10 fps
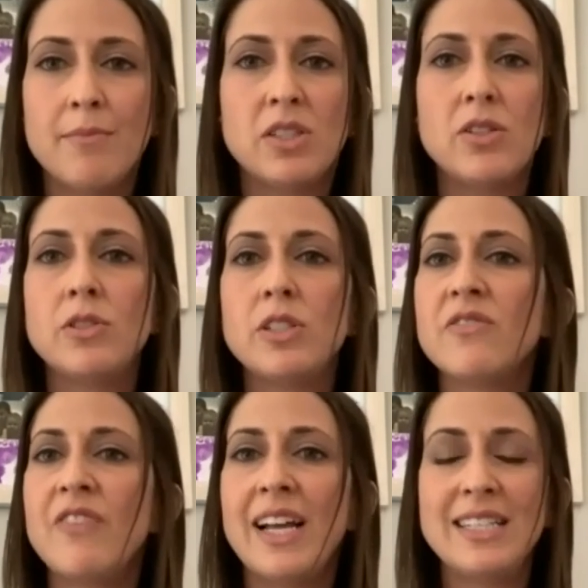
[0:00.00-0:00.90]
So just
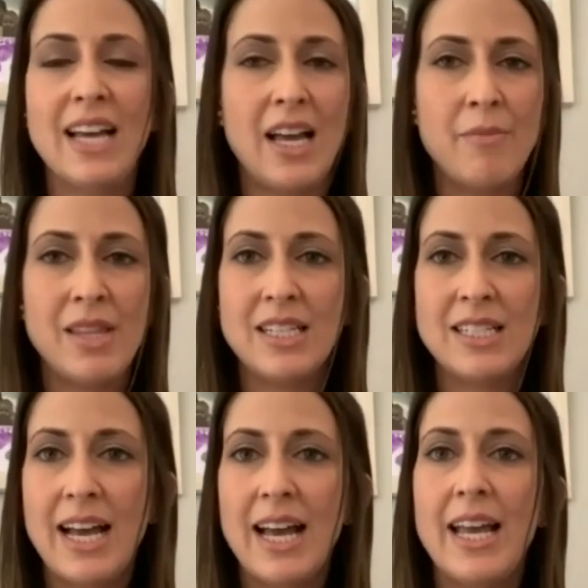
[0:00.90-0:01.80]
find time in the
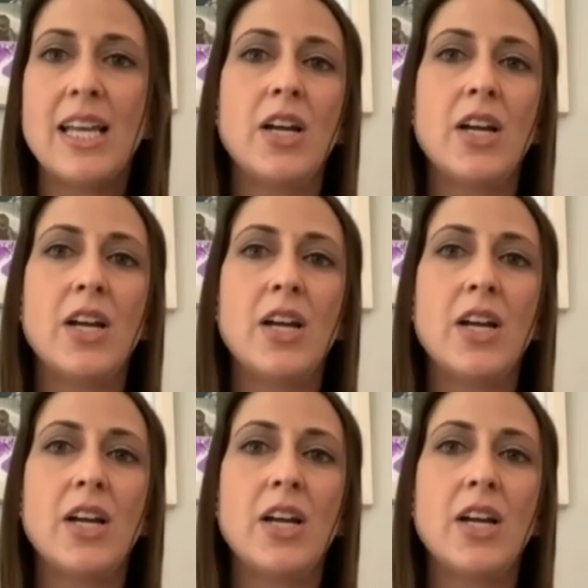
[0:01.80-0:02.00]
day.